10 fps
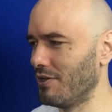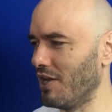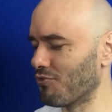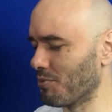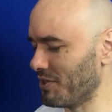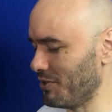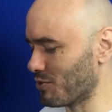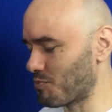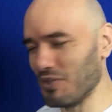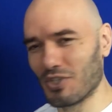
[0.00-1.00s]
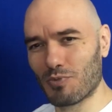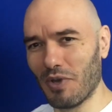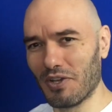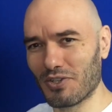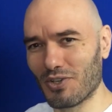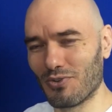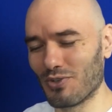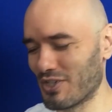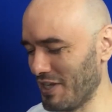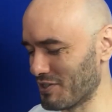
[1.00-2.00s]
Everybody who speaks Spanish
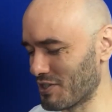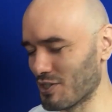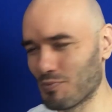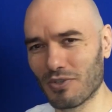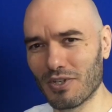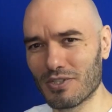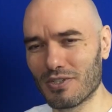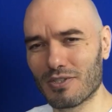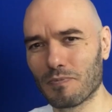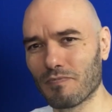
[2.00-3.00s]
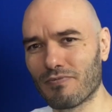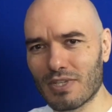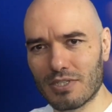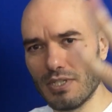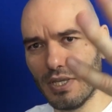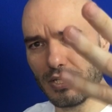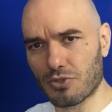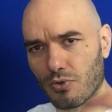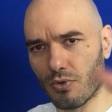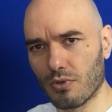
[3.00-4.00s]
understands this because it's
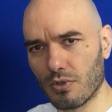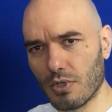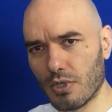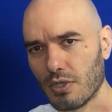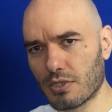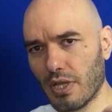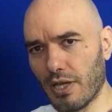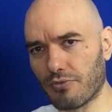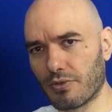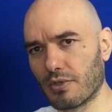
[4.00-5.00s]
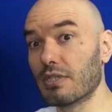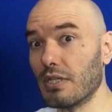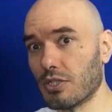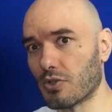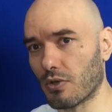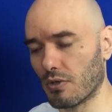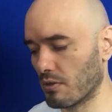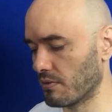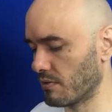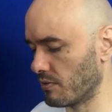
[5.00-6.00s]
sinestro, is left, sinister,
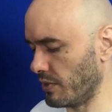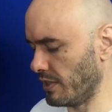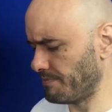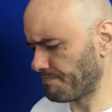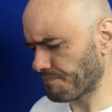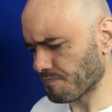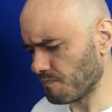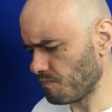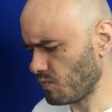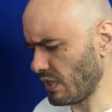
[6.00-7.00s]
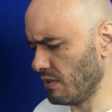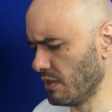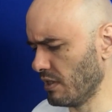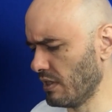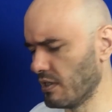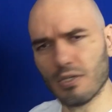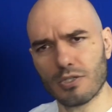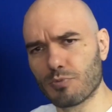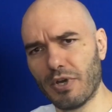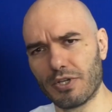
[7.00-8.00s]
right?
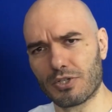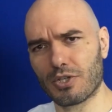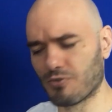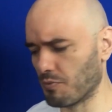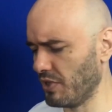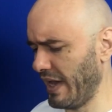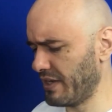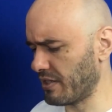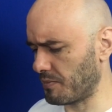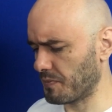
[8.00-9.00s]
Spanish comes from Latin.